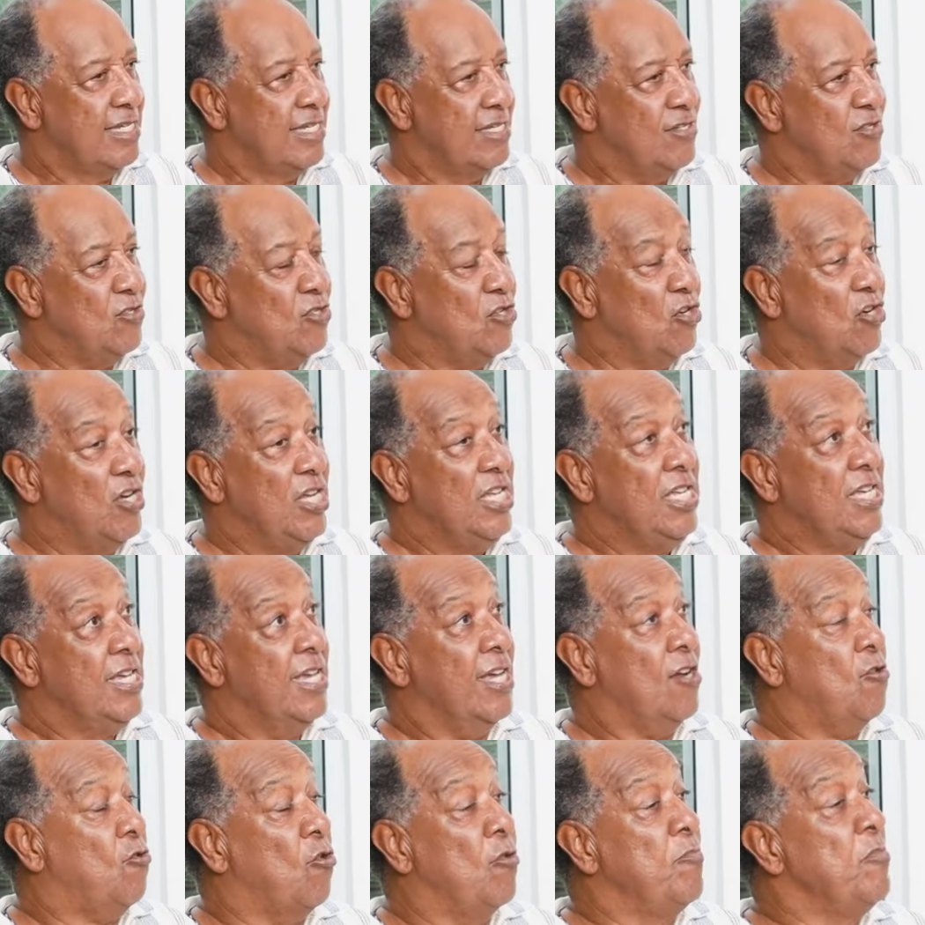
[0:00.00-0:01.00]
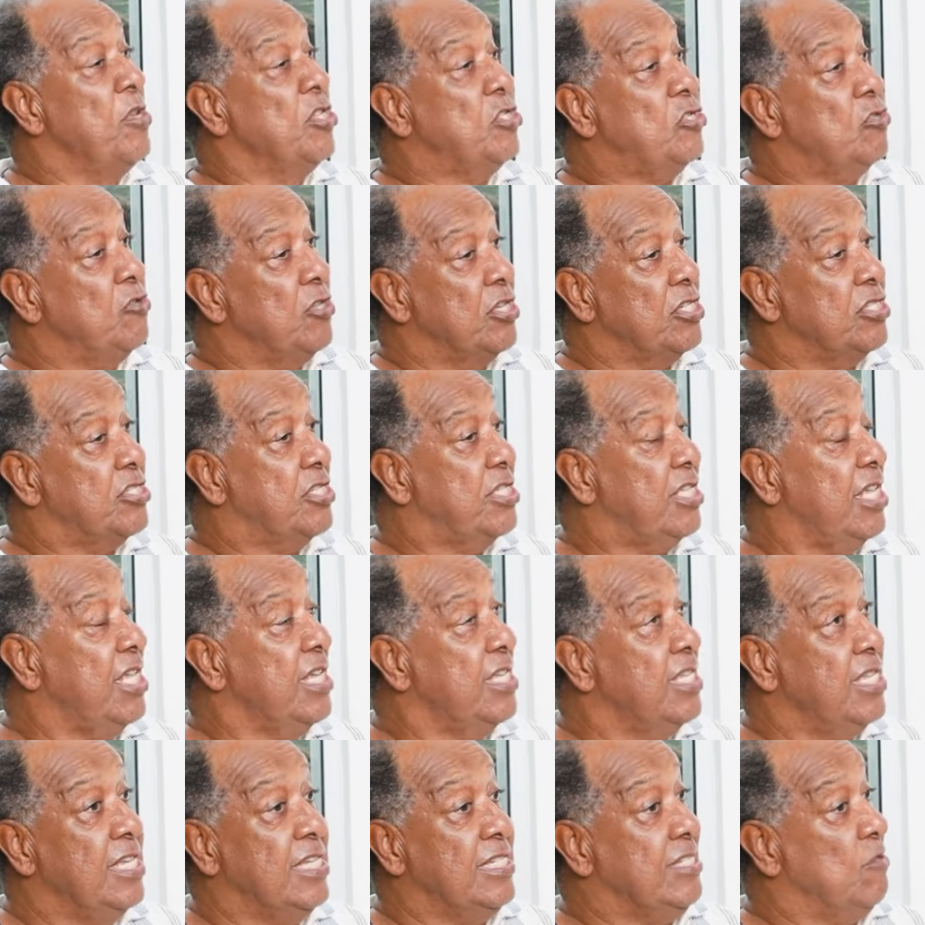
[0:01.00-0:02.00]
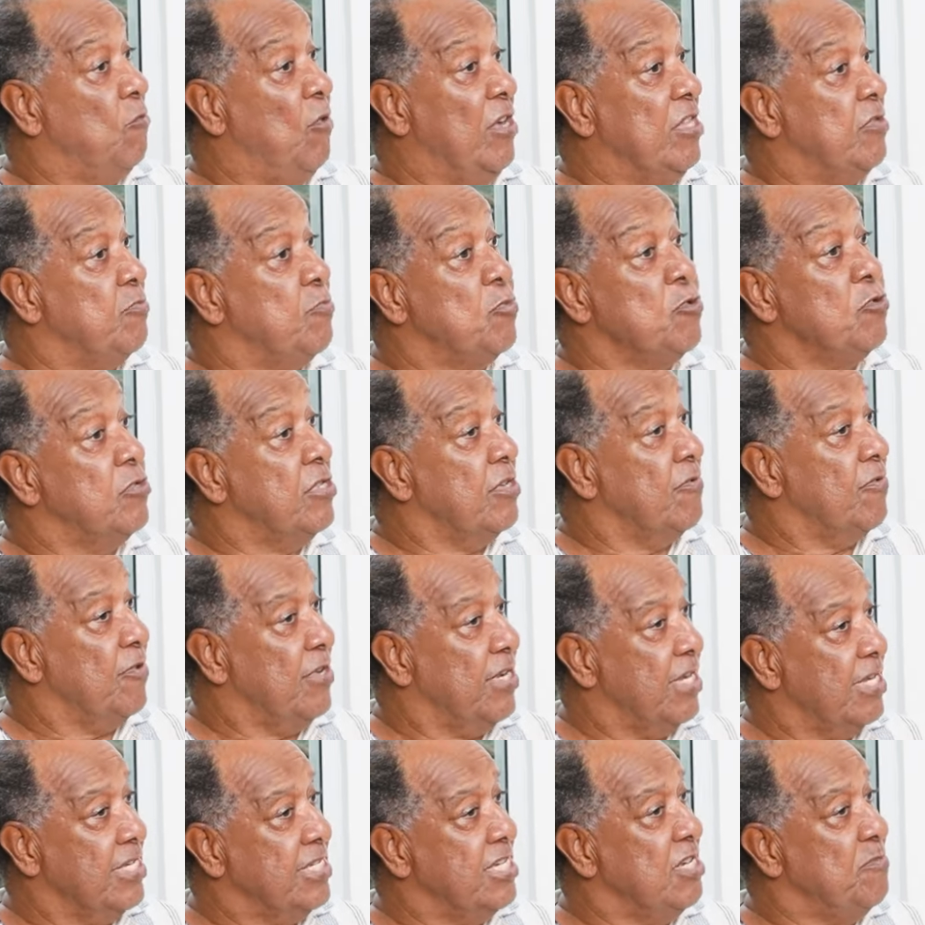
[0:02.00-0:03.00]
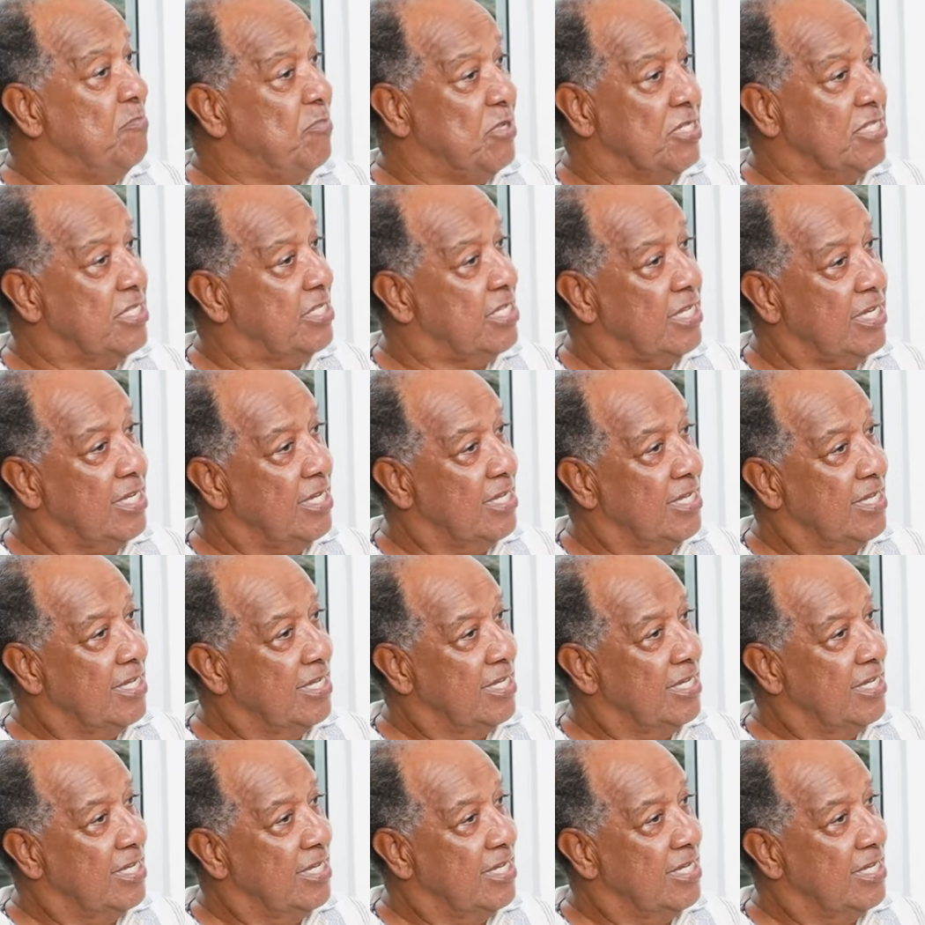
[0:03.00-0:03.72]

You know, uh, Commissioner Street, this was beautiful, Jeppe eh, Street.